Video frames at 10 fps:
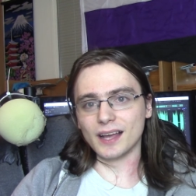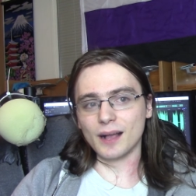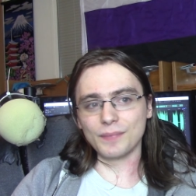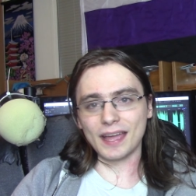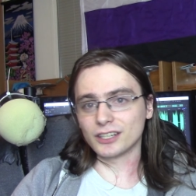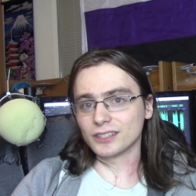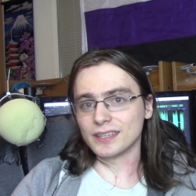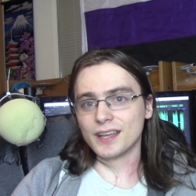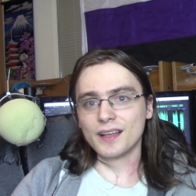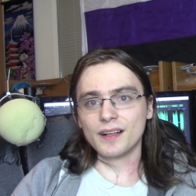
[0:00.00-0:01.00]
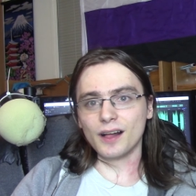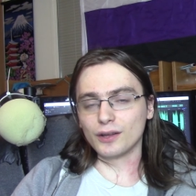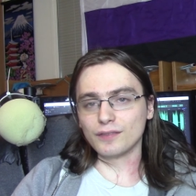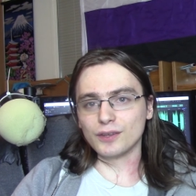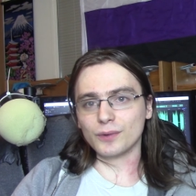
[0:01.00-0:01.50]
Actually,
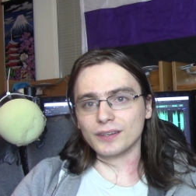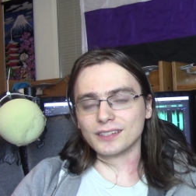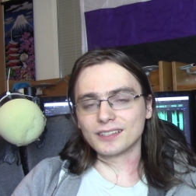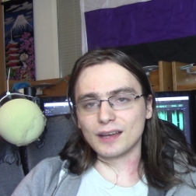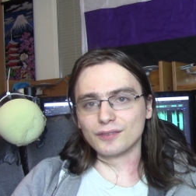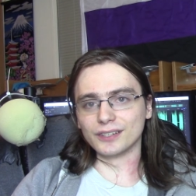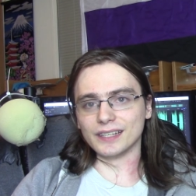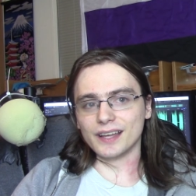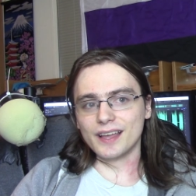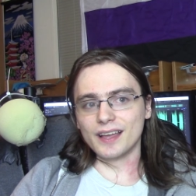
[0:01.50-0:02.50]
I'll give you one. Discovery.